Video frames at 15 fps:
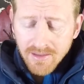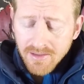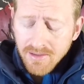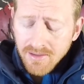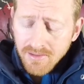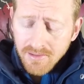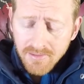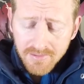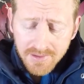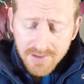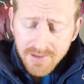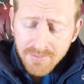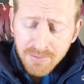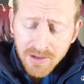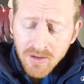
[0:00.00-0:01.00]
Oh,
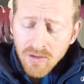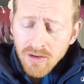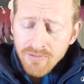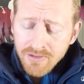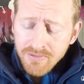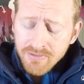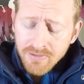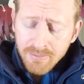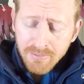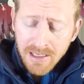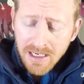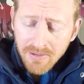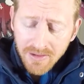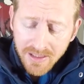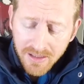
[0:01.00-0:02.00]
sip of coffee from
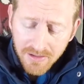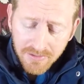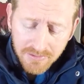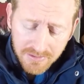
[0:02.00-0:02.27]
Mario.